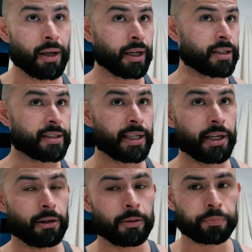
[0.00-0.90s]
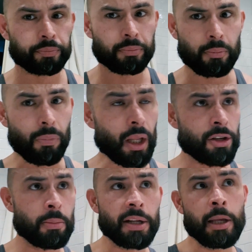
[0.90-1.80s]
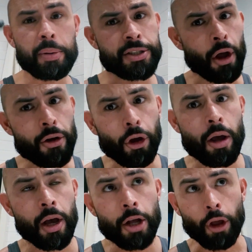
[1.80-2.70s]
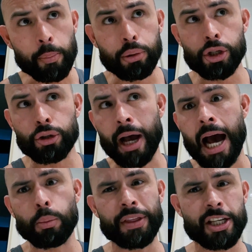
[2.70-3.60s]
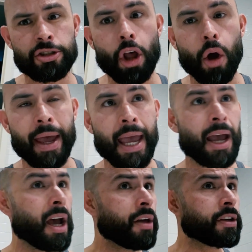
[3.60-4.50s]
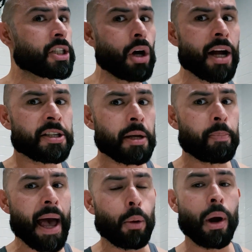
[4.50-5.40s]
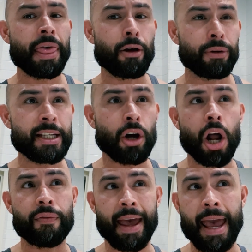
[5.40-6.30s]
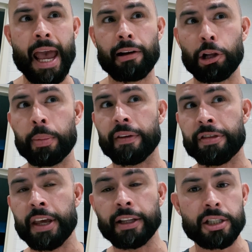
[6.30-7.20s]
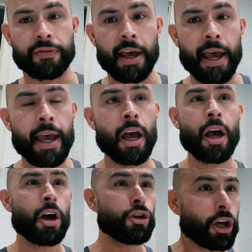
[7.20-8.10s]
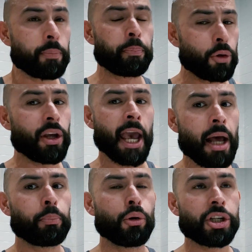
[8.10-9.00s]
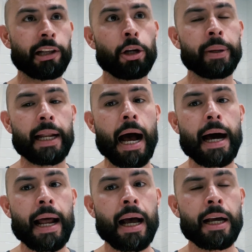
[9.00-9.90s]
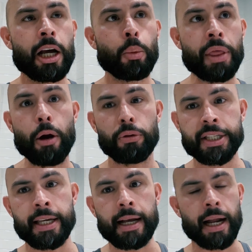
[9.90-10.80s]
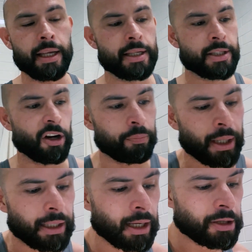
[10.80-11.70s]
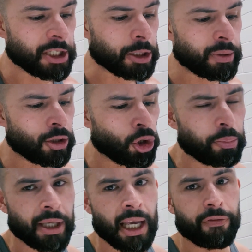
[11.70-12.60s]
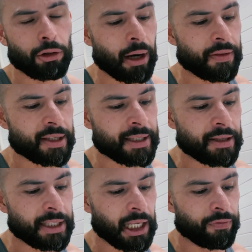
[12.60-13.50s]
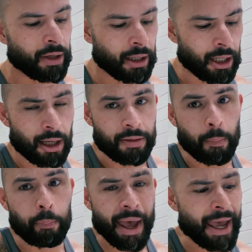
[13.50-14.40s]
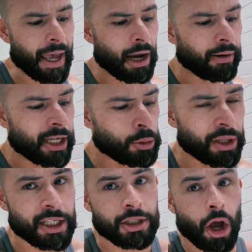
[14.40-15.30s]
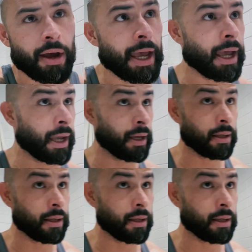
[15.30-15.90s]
conceal. So my tip is don't push too hard where there's no hair. The sides and the back where there is kind of hair, a little bit of thickness of hair, you can push a little bit harder without risking cutting yourself. But just be super careful around the sensitive bare areas where there's no hair.